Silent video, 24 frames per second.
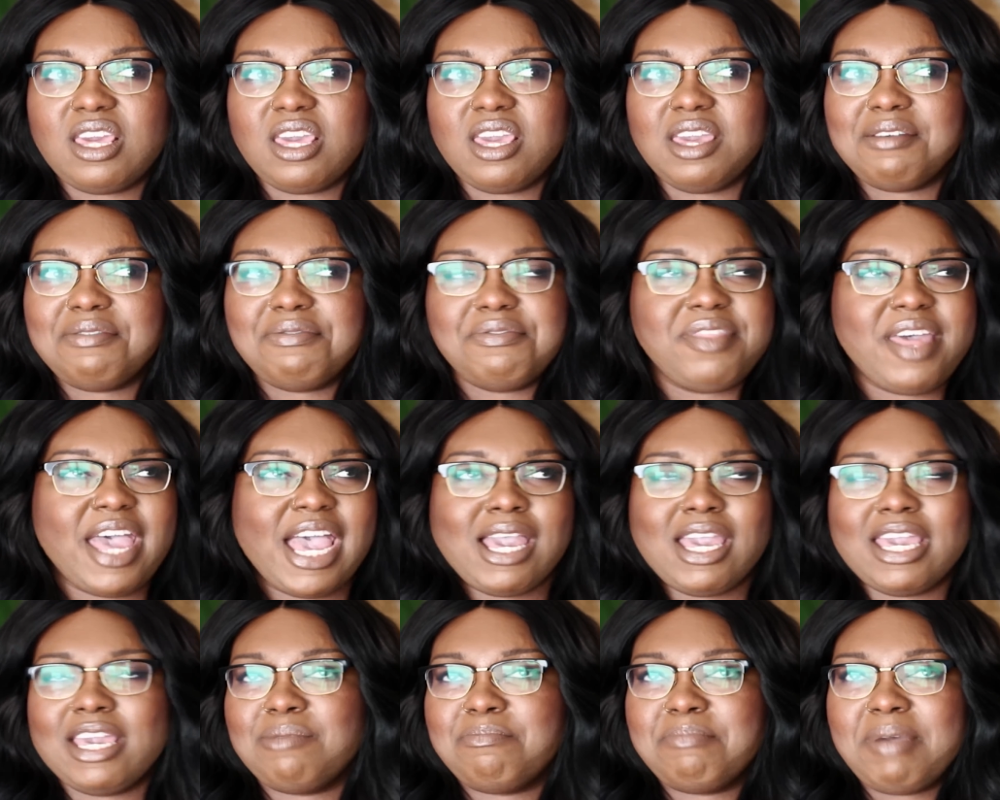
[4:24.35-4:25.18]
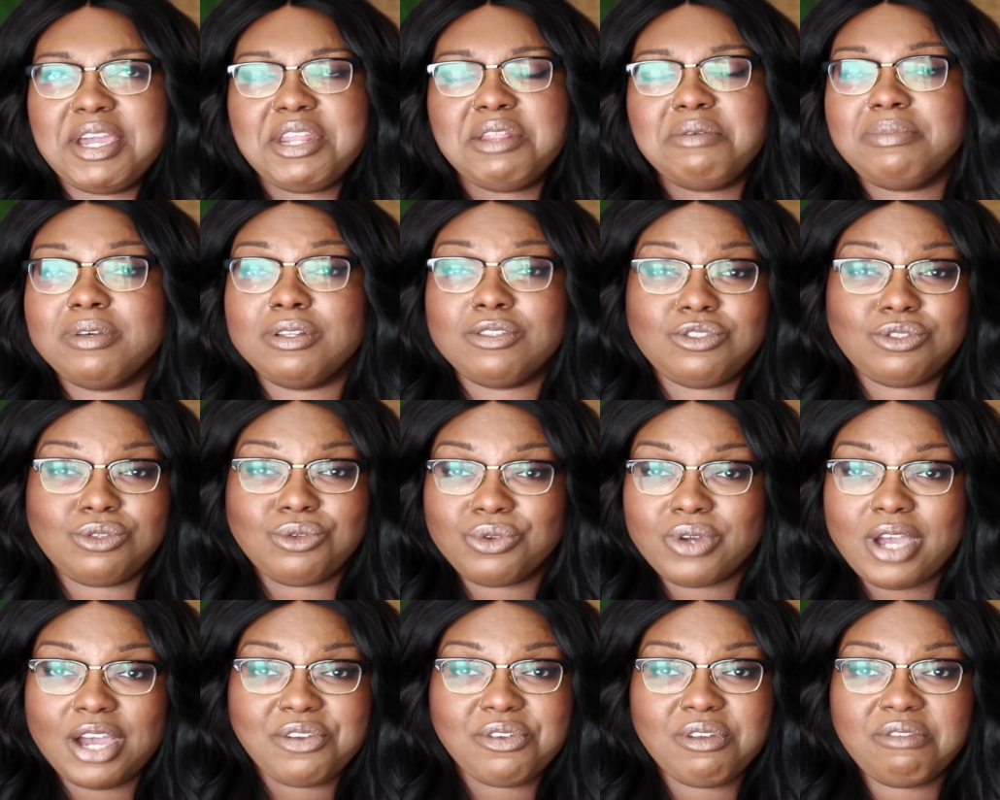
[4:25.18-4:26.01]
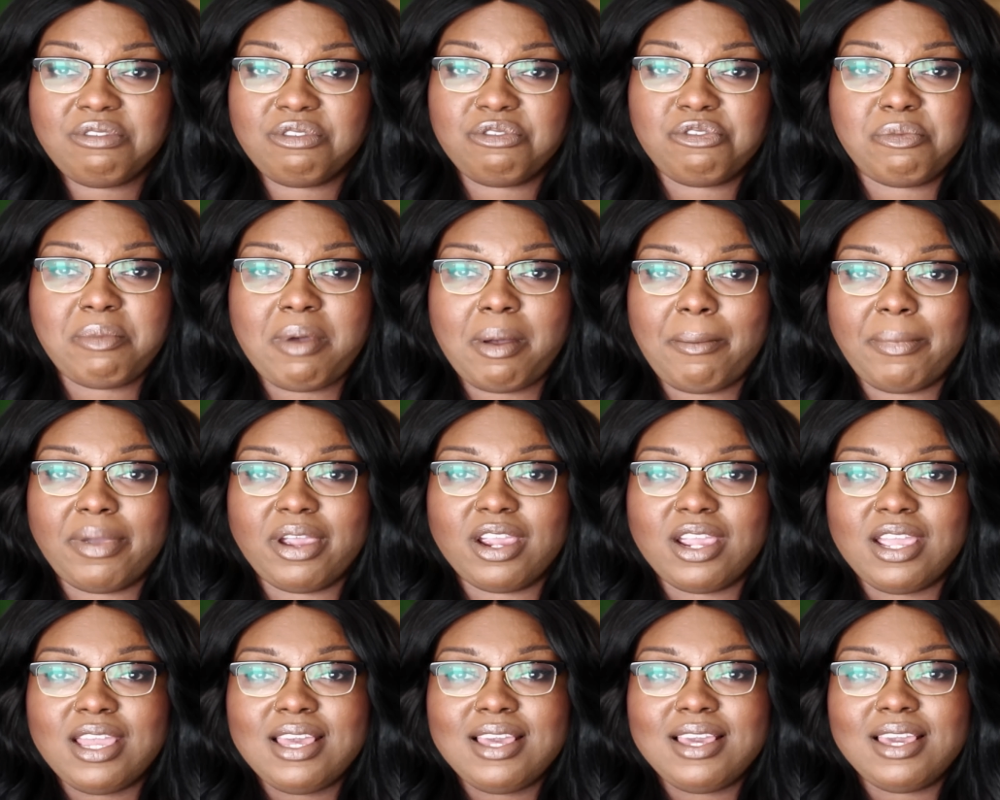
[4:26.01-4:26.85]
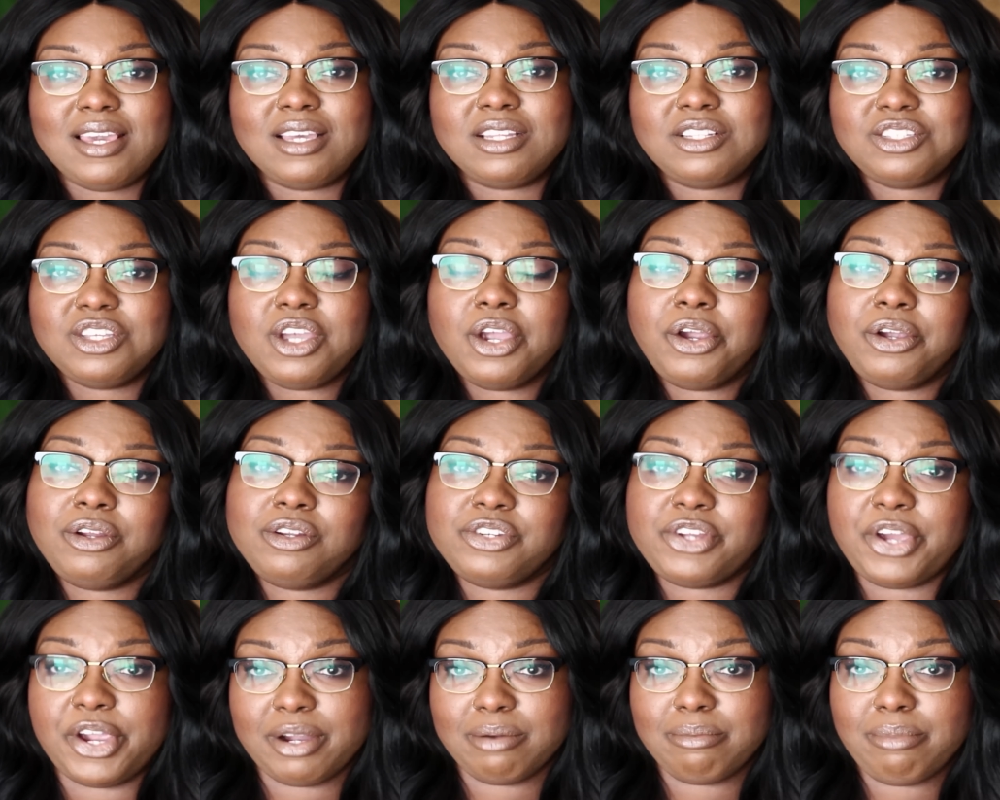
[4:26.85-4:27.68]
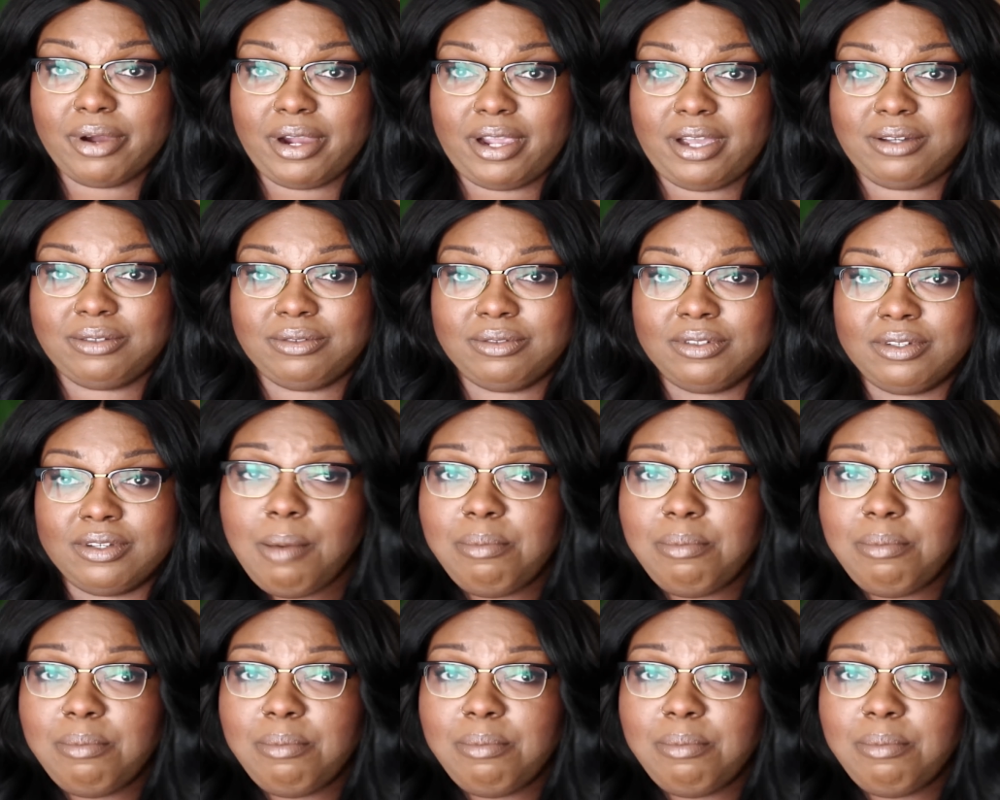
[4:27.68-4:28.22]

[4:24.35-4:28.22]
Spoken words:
if that, it might have been sooner, I don't even remember, it turned dark brown.